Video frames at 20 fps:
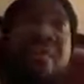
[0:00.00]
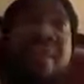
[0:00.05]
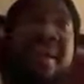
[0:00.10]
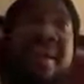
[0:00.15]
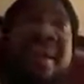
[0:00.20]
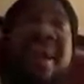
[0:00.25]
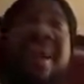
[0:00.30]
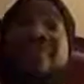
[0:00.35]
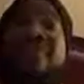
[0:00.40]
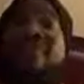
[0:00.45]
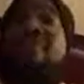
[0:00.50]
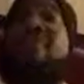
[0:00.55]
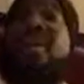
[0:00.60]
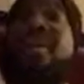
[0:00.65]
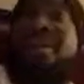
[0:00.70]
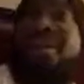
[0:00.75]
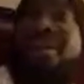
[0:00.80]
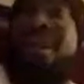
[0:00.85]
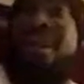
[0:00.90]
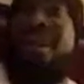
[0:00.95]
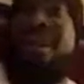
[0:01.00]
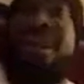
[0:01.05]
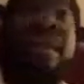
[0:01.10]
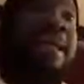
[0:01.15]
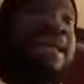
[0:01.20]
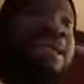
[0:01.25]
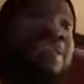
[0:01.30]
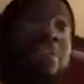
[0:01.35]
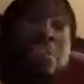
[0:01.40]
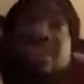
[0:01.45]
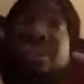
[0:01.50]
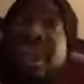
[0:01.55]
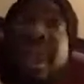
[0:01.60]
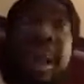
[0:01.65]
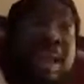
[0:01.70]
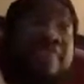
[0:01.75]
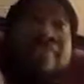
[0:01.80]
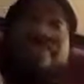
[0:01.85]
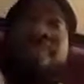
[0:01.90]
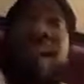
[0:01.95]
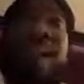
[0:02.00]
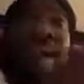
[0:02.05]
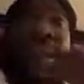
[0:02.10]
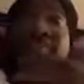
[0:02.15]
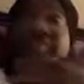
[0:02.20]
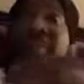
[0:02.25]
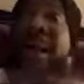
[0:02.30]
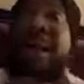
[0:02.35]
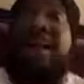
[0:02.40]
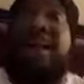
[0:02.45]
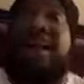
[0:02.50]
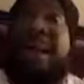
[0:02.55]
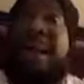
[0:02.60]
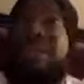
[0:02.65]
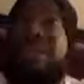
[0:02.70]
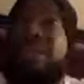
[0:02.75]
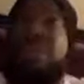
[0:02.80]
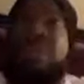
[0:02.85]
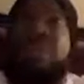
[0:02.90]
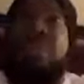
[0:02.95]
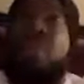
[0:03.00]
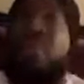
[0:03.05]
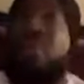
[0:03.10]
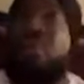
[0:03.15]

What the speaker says: men have worked hard. I don't know